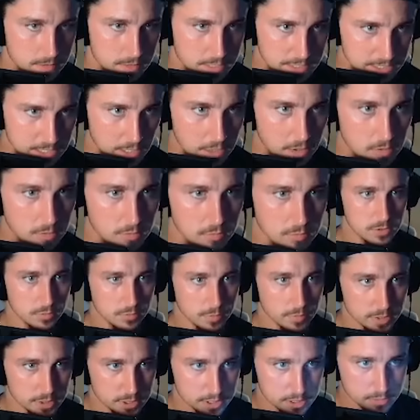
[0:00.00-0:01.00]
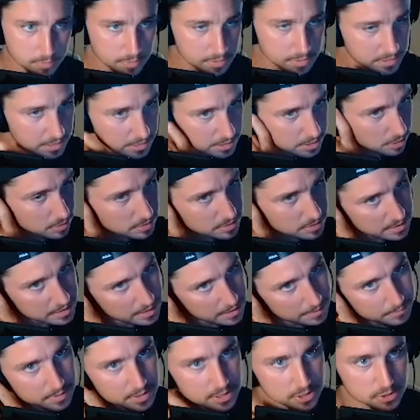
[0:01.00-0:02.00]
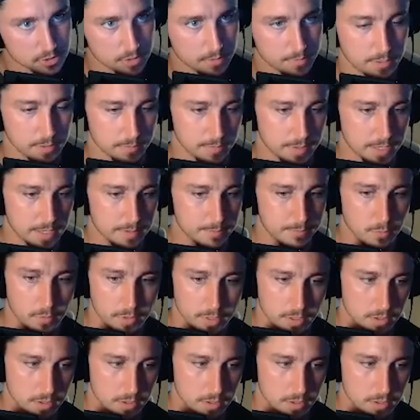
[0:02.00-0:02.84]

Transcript: Let's go. Two rushes, twenty-six yards. Keep distributing, man. Point